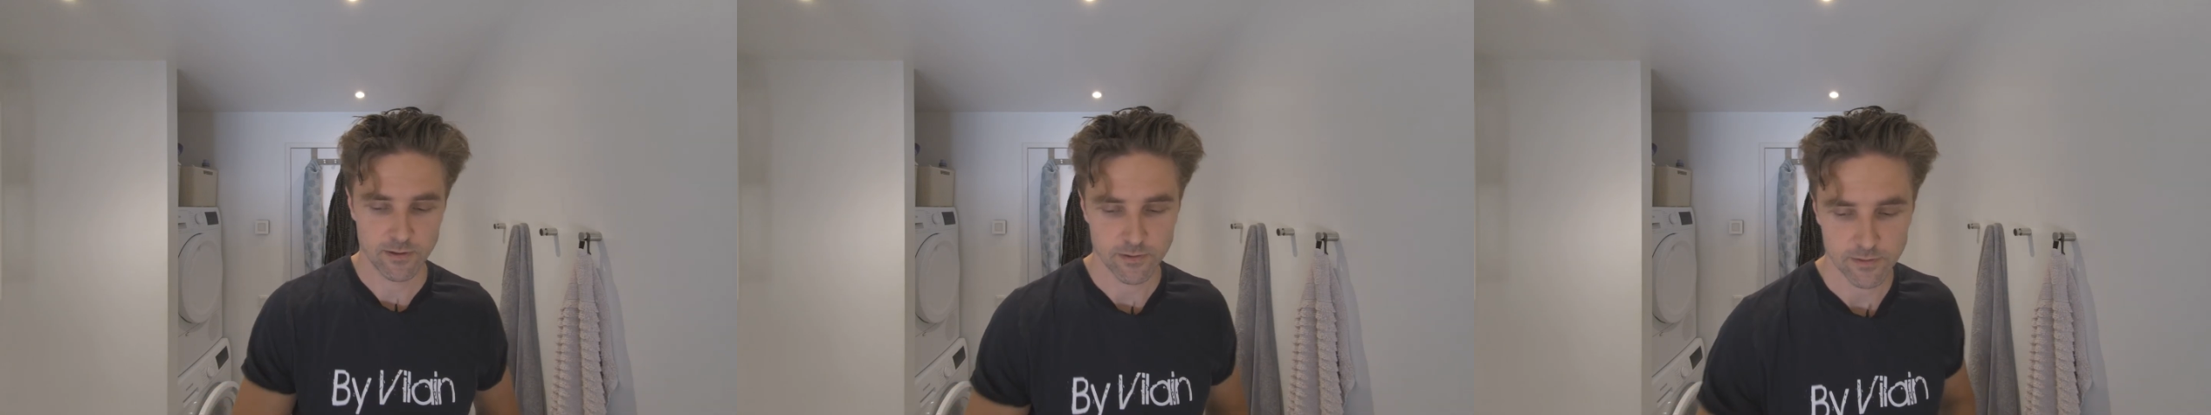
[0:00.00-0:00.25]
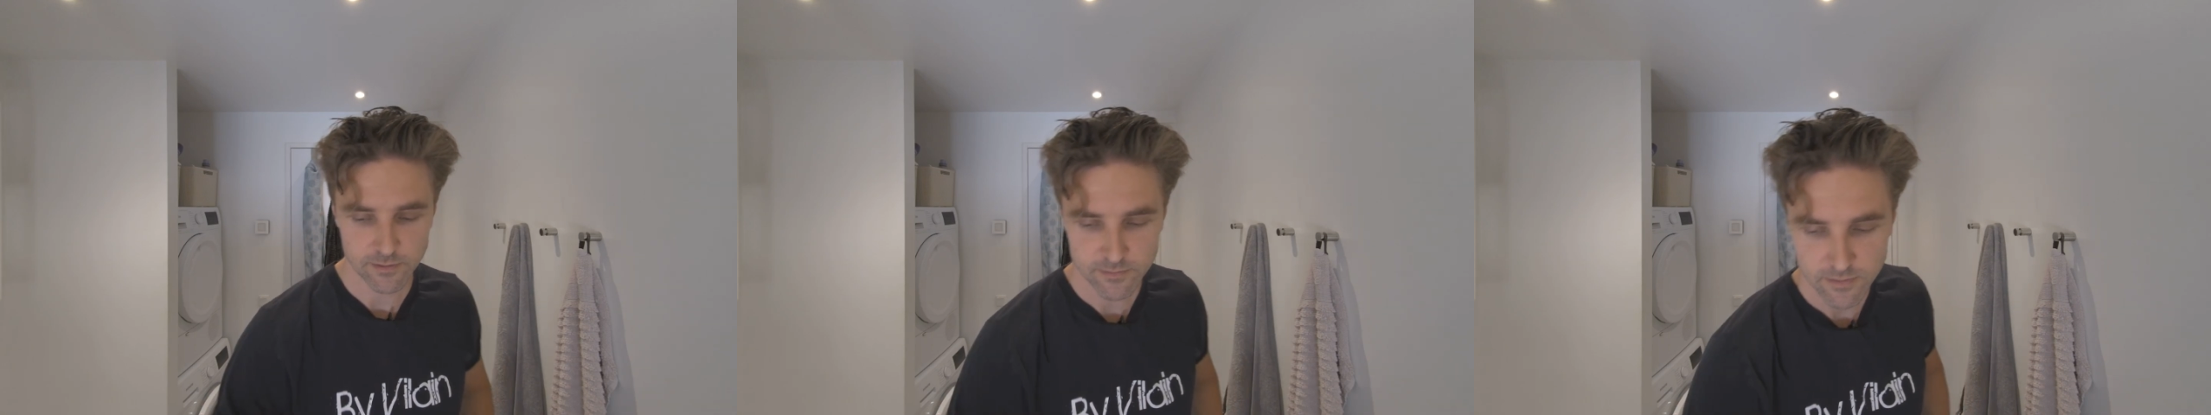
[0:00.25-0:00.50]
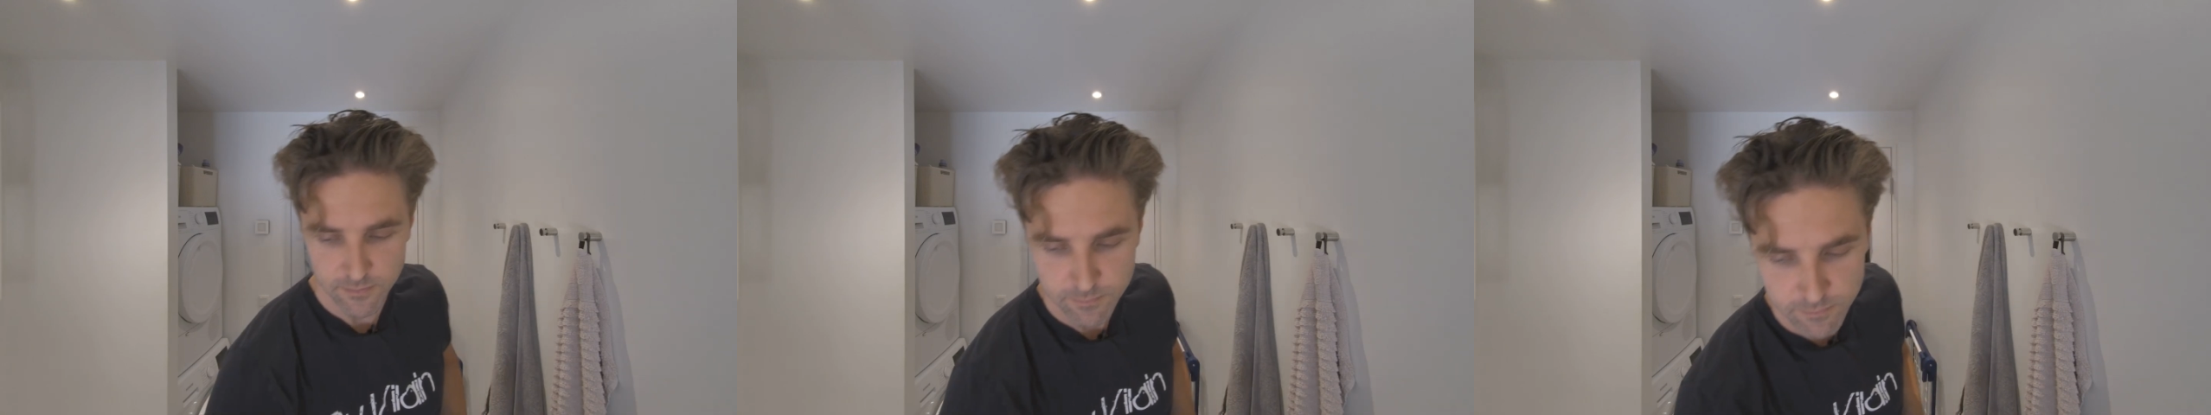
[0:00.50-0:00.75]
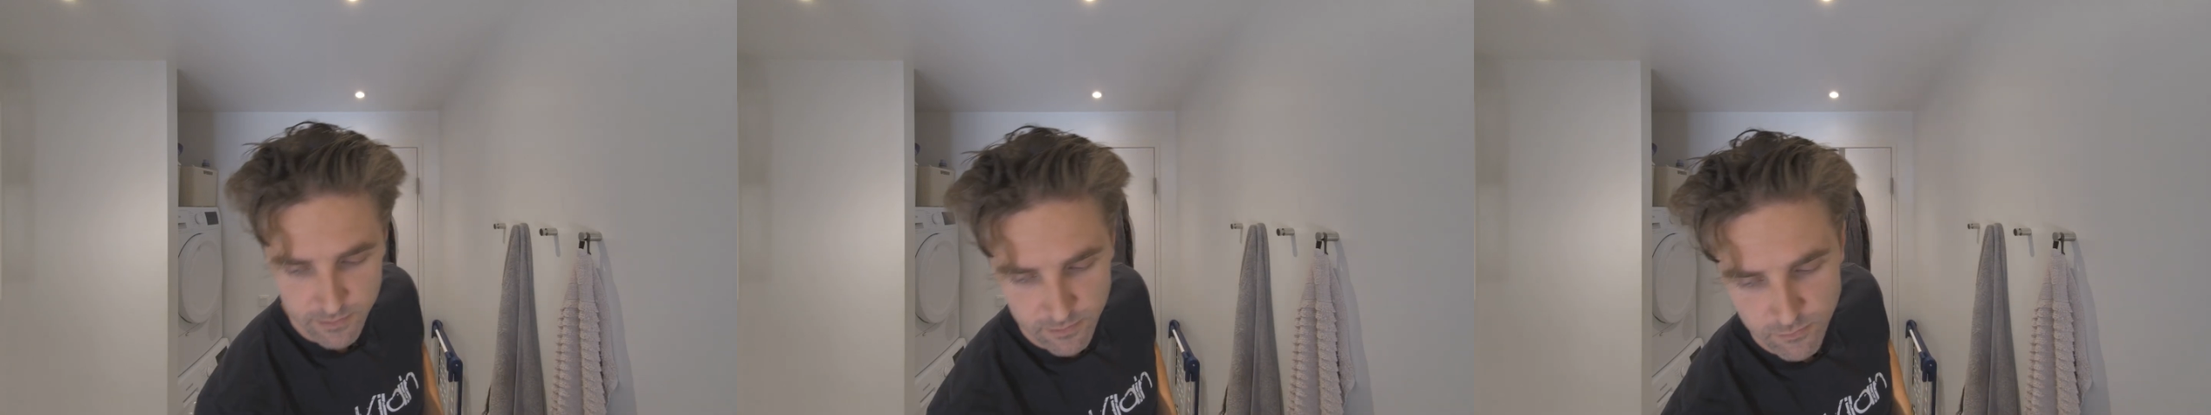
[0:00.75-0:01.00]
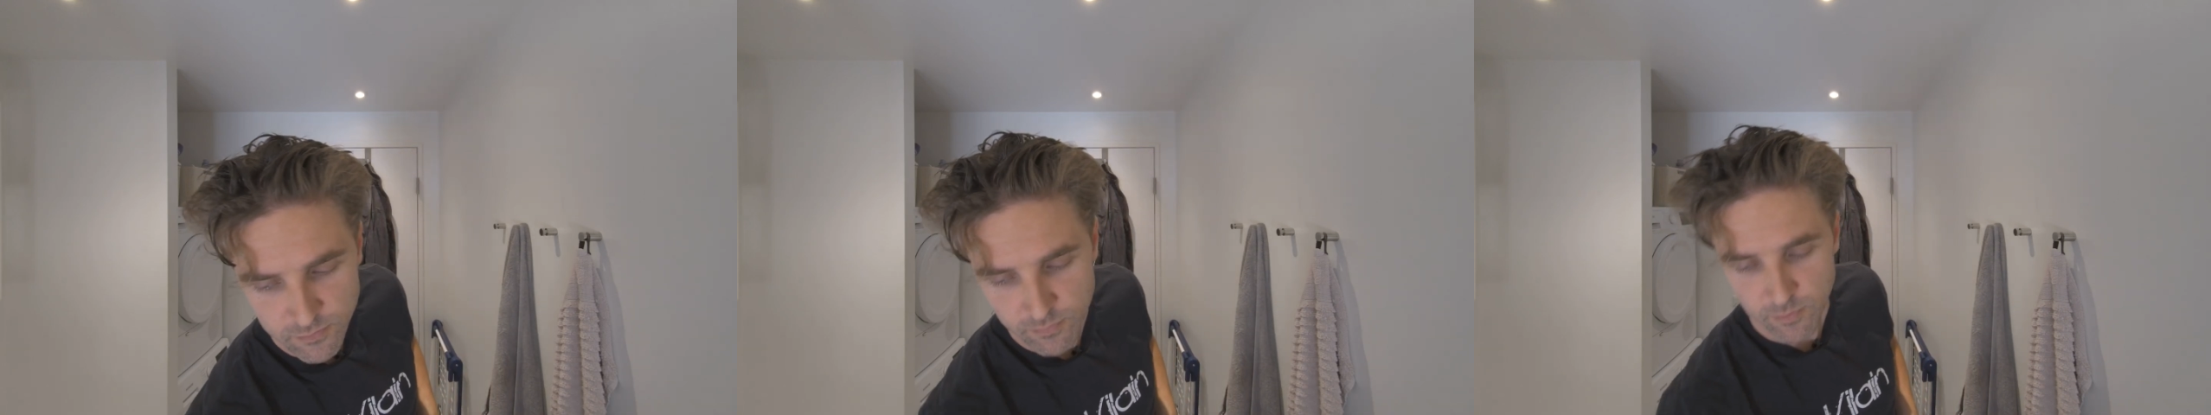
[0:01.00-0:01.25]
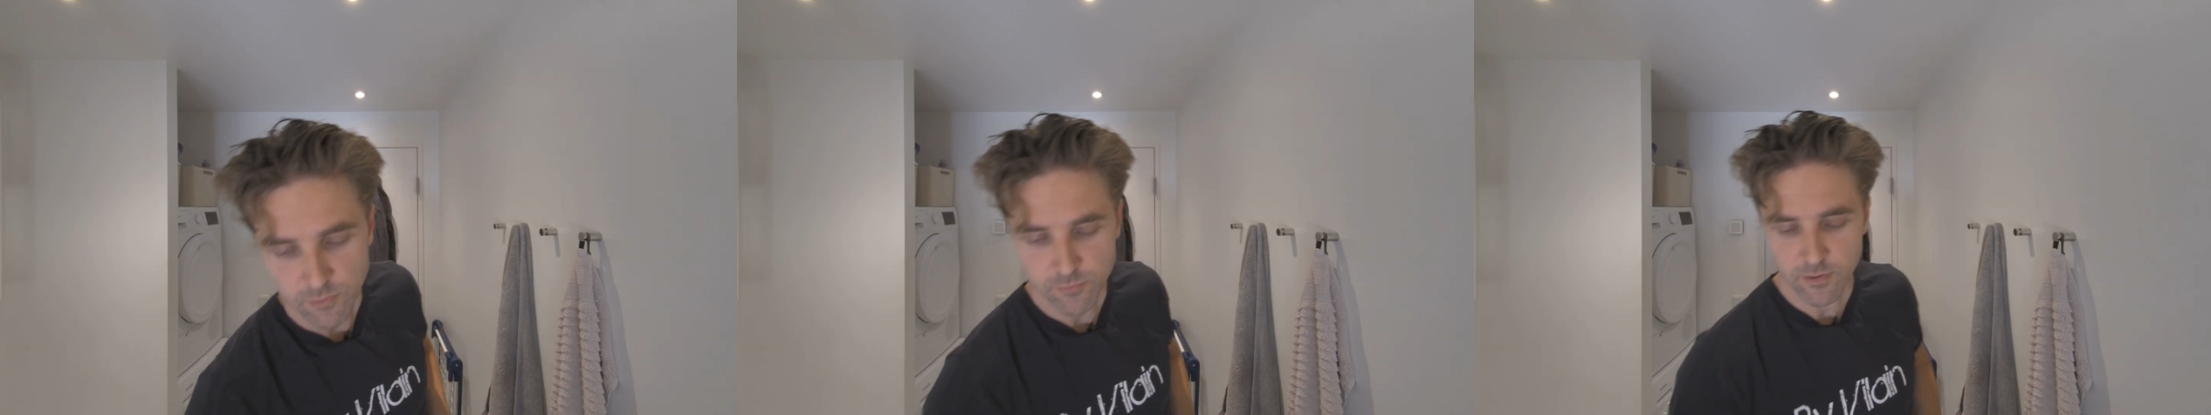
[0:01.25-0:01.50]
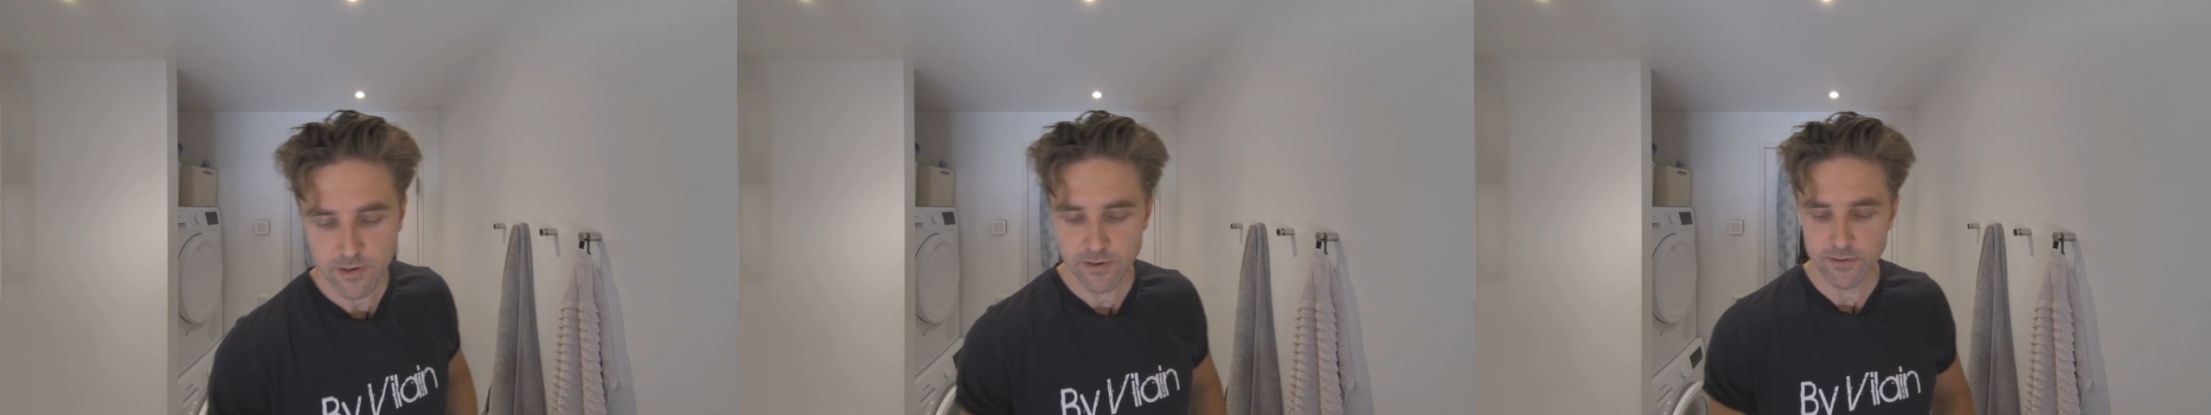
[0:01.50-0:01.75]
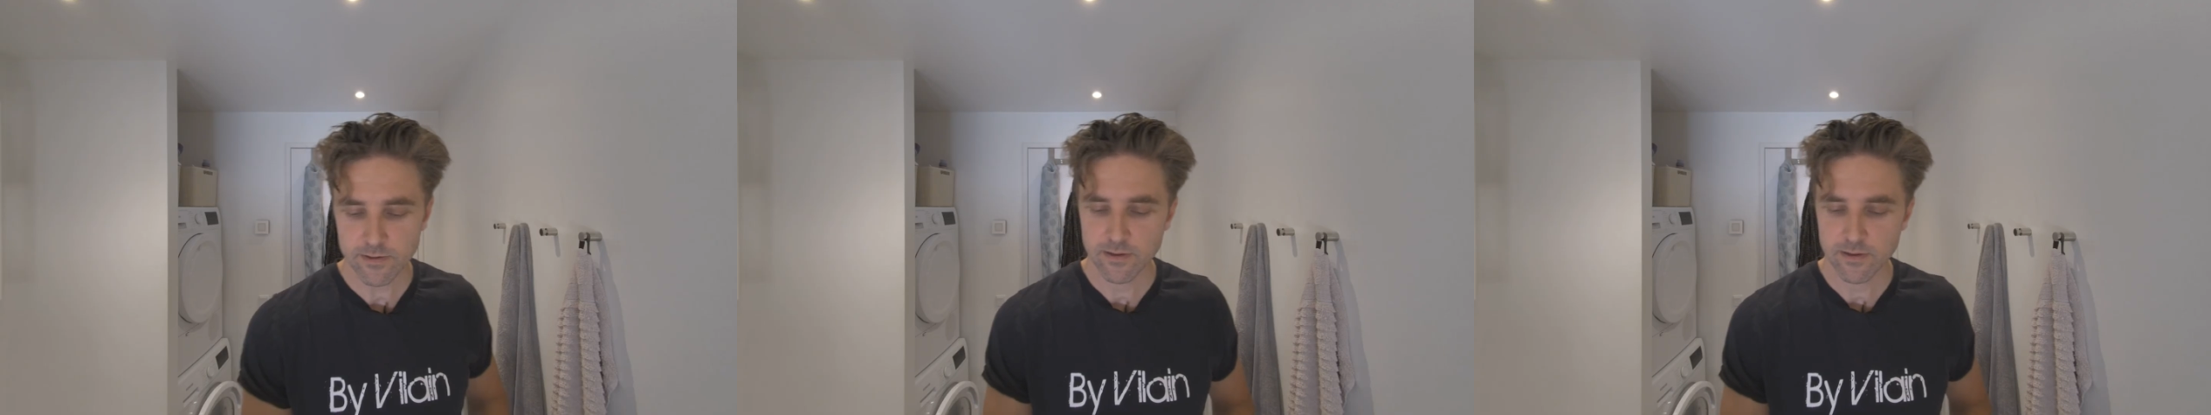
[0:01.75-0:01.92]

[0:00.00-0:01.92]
Next up we're going to blow dry it,